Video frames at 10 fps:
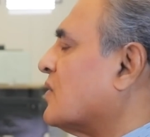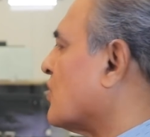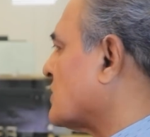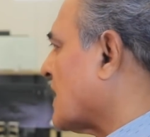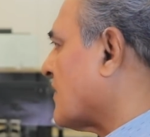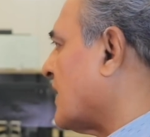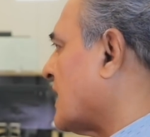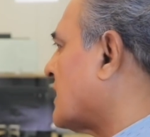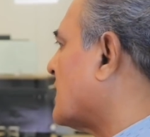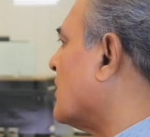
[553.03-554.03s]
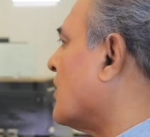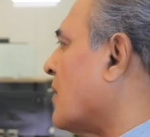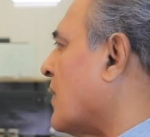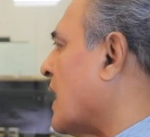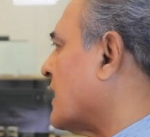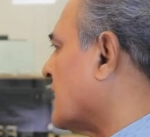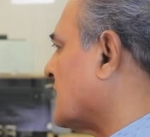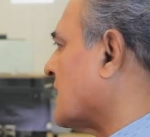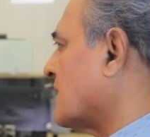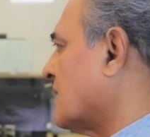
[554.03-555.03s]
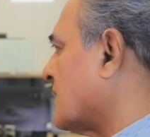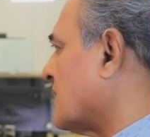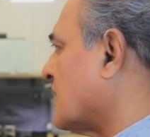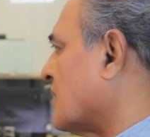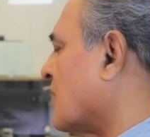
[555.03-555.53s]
No servant, no amma, nothing. Mm.